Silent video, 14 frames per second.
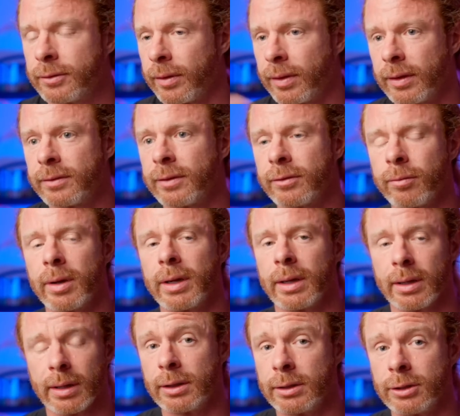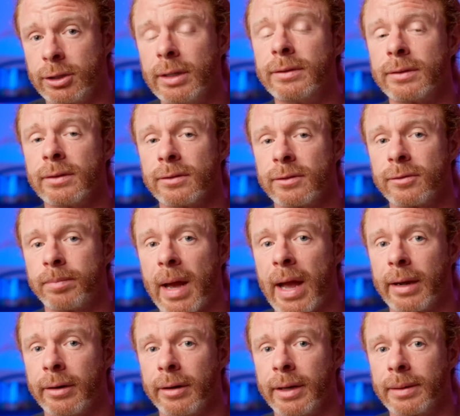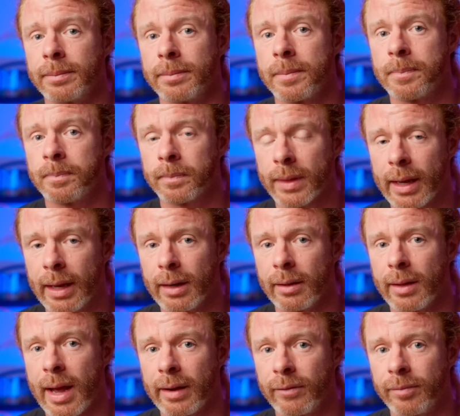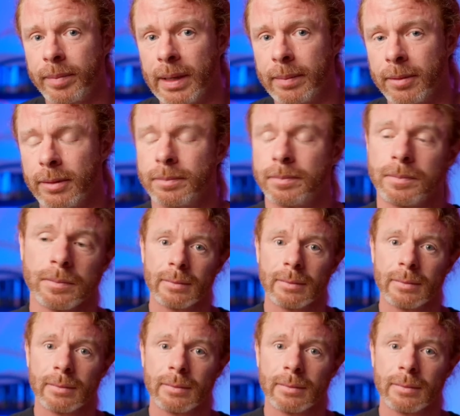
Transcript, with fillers: So, this is what she is inspiring in a lot of people.